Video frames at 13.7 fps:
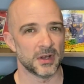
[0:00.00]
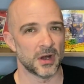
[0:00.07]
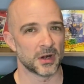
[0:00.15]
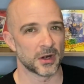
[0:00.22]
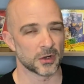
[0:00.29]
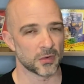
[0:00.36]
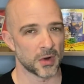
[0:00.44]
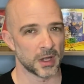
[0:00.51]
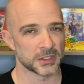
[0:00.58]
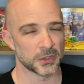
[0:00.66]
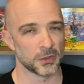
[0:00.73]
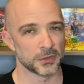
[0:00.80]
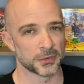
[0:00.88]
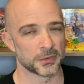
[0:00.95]
on our
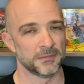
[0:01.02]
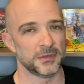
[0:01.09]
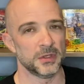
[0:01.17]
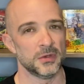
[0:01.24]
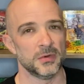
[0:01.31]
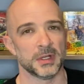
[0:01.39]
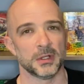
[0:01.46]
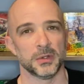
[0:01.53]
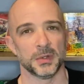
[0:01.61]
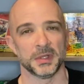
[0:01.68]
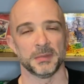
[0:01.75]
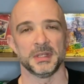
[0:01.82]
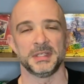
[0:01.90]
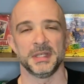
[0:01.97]
Crossholder review,
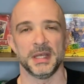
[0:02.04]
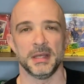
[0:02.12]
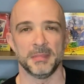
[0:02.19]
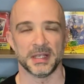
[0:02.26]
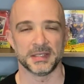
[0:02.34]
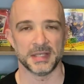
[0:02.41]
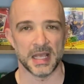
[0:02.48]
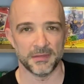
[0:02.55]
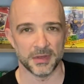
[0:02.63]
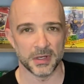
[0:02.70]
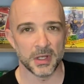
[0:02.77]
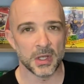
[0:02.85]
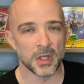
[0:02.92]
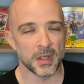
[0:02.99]
including the
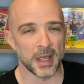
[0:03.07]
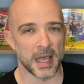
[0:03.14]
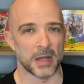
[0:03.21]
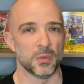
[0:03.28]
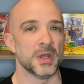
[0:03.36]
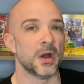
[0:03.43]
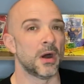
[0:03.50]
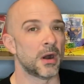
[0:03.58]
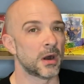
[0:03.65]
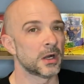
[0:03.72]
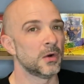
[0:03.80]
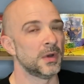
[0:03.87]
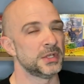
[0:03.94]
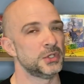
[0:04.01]
McDavid, and we
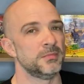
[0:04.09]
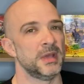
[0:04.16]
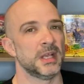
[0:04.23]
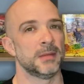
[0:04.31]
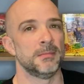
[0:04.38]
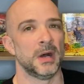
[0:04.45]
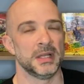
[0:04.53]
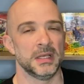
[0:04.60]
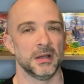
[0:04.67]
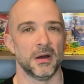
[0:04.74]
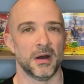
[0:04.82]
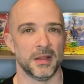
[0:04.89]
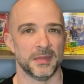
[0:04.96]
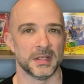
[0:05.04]
are going to make money
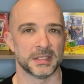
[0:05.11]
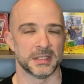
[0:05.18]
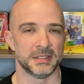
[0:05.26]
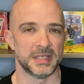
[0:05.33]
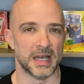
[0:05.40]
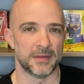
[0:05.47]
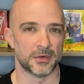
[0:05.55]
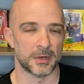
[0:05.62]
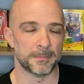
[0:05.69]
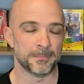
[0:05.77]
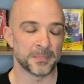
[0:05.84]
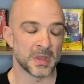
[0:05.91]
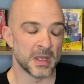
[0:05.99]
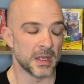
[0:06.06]
on this endeavor.
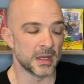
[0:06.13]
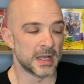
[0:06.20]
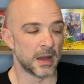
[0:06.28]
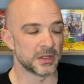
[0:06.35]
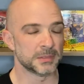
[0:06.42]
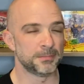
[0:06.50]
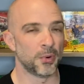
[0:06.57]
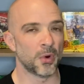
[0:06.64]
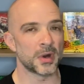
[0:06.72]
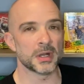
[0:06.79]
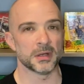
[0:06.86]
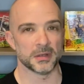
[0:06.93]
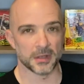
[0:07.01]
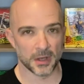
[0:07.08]
Now, it's
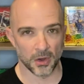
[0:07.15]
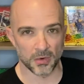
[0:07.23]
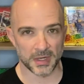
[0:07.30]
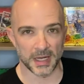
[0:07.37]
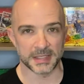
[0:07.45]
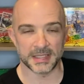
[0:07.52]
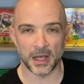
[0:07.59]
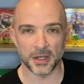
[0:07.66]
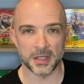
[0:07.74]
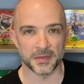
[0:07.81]
important to note, and I tell you